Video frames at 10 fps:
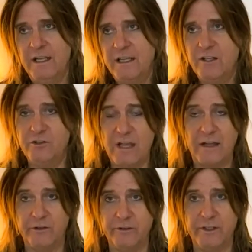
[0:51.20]
in
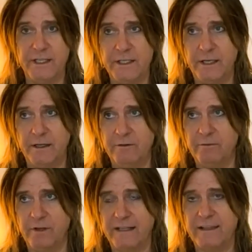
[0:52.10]
January
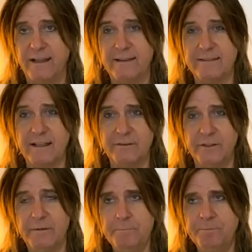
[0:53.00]

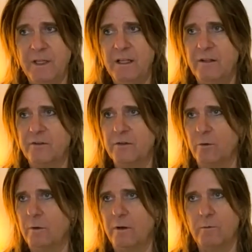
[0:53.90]
1987.
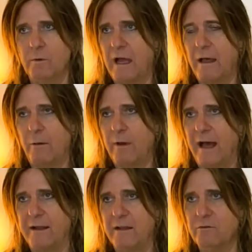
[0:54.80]
So
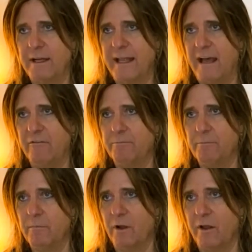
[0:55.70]
I didn't really have
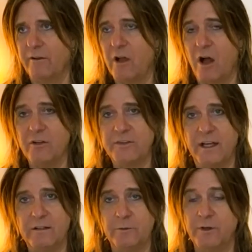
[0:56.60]
a lot of
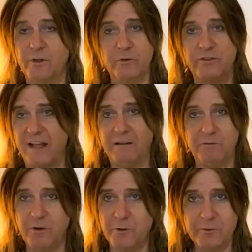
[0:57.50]
contact. There were no cell
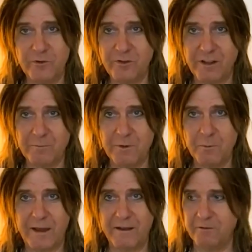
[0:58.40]
phones. I mean,
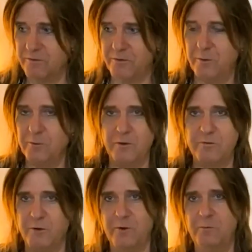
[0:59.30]
we had a studio
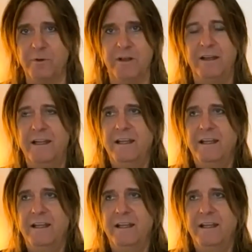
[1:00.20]
phone, but